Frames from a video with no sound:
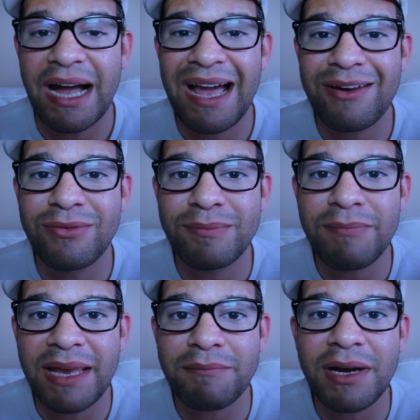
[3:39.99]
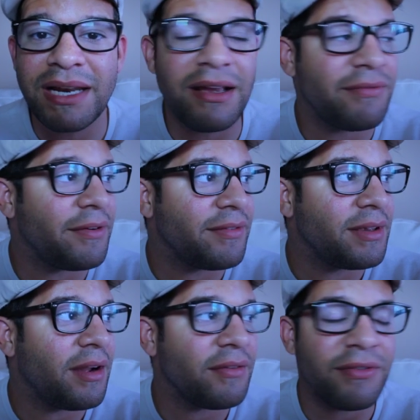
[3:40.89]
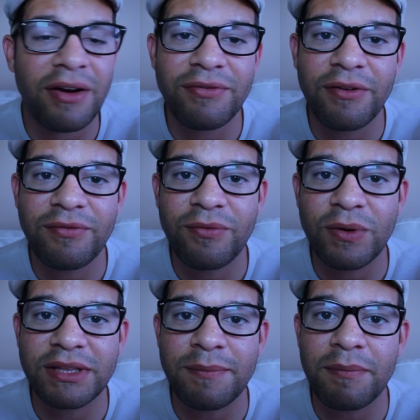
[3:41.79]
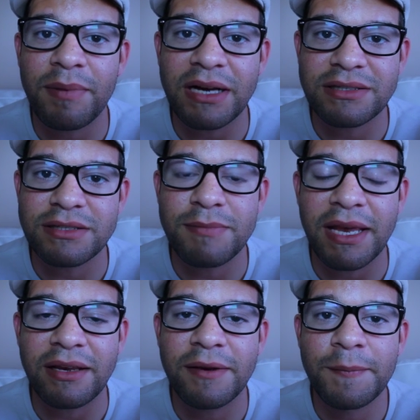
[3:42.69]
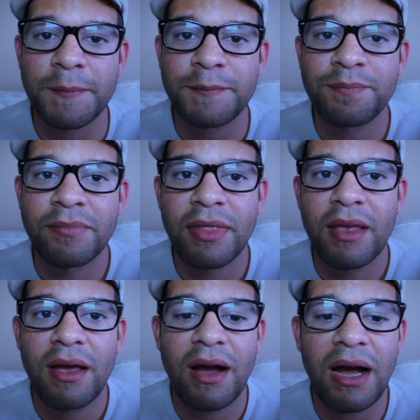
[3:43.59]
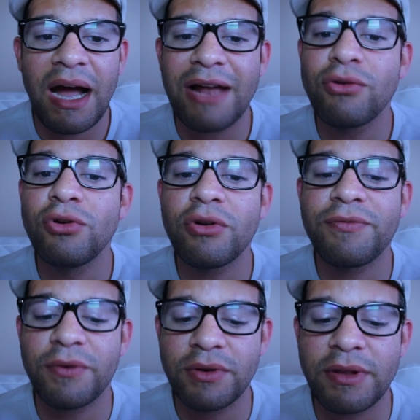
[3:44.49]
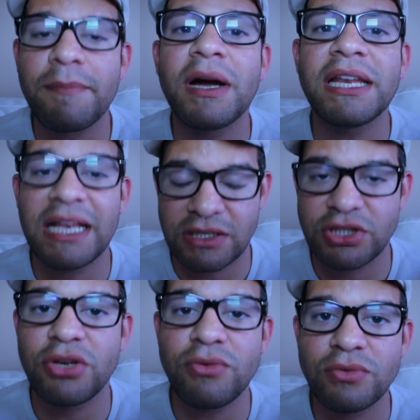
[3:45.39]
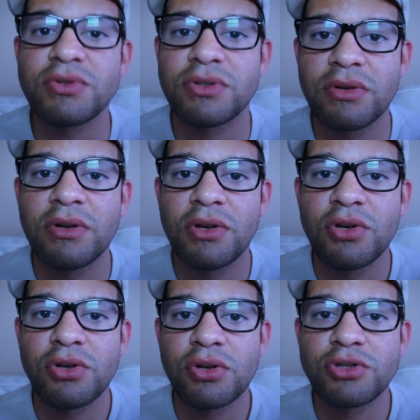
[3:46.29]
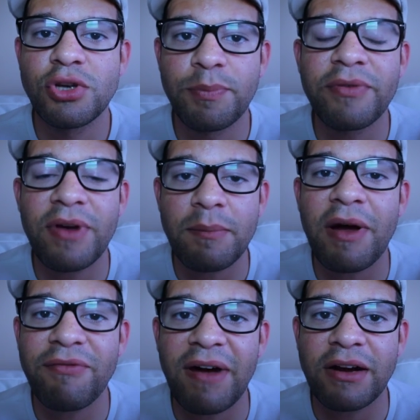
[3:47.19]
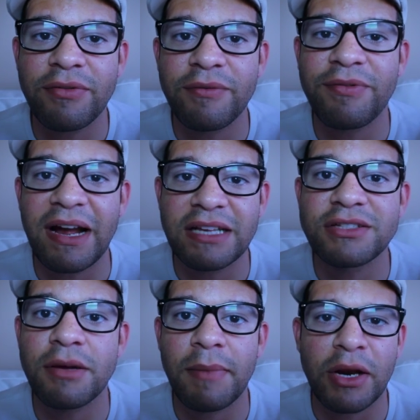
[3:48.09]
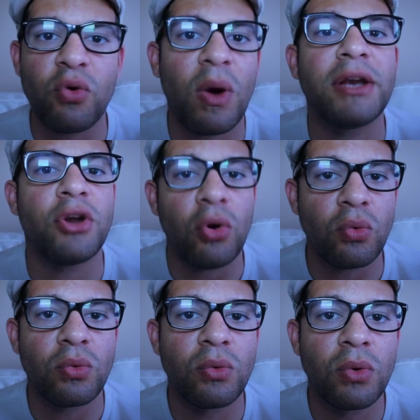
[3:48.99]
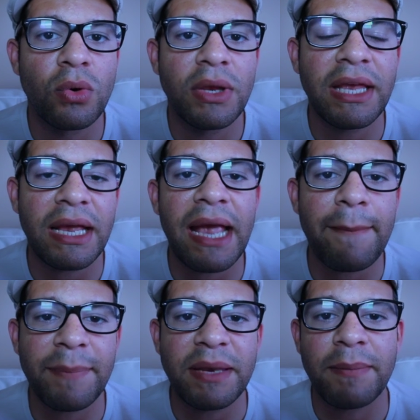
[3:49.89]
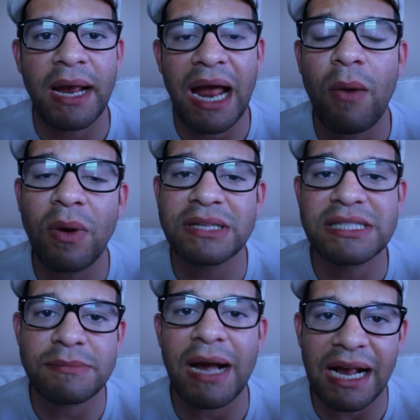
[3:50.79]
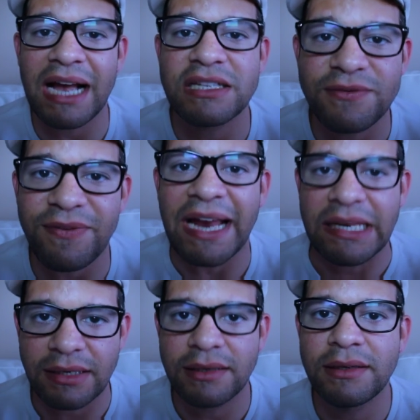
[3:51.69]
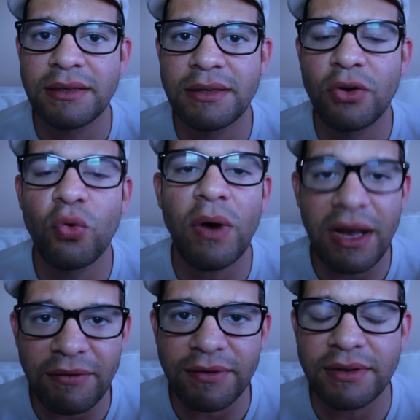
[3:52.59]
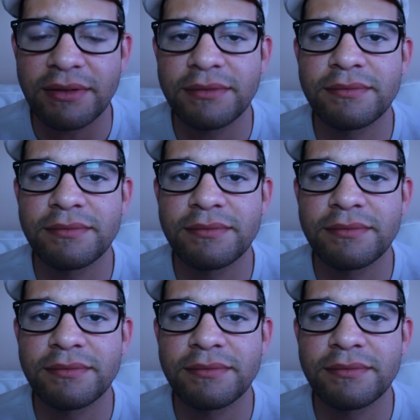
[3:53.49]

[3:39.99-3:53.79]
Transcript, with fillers: I don't make money off of it, off of what the boxers make. I don't look for the money excuse to prevent my fighter from fighting somebody who I know he can get beat by. I want to see my guys fight whoever.